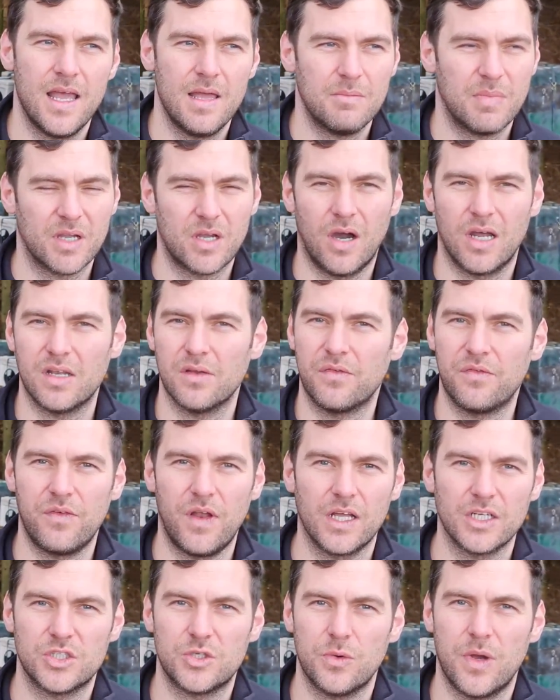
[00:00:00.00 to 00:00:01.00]
but kind of
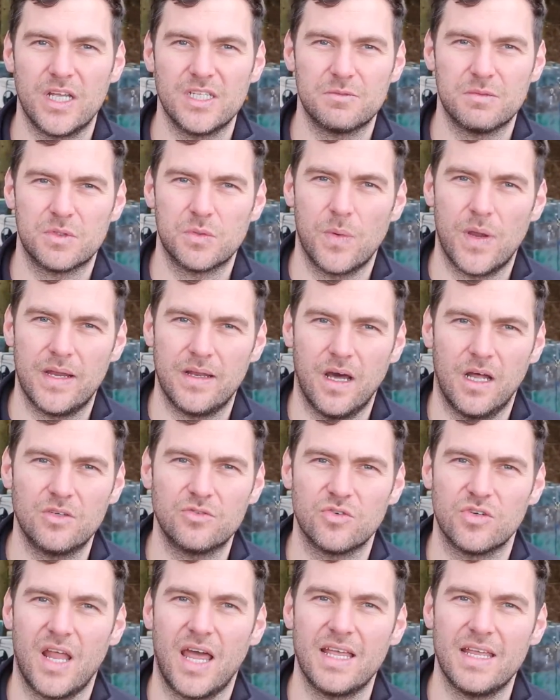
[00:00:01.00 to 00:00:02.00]
fluctuates between
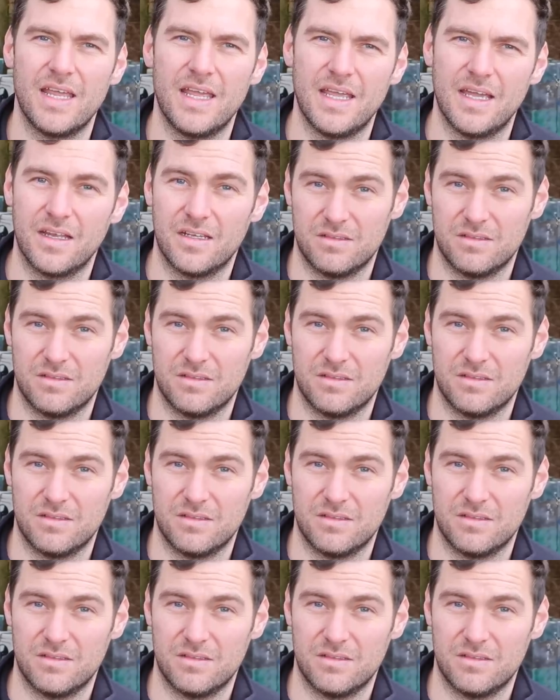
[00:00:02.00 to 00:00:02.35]
£180